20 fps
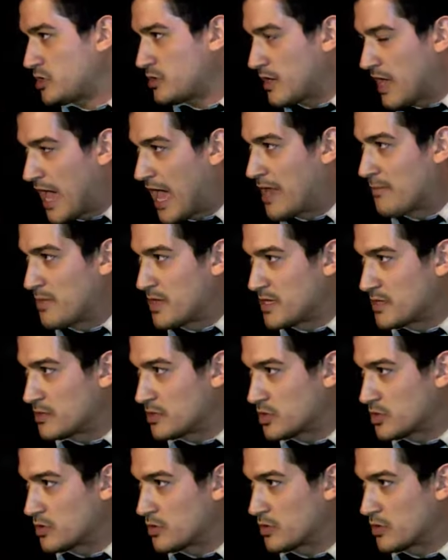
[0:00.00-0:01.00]

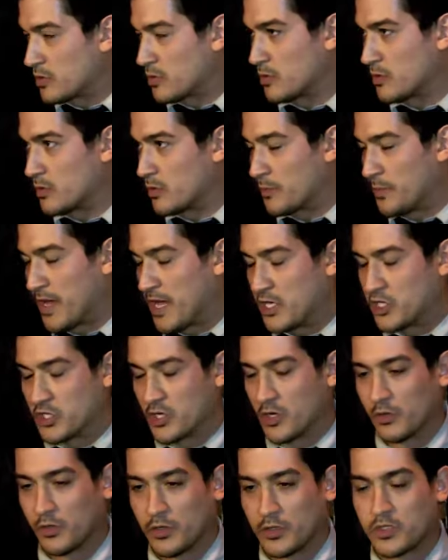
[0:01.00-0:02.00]
admins or page
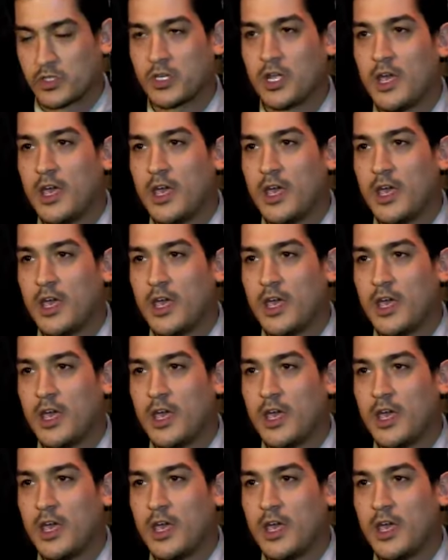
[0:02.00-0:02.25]
owners,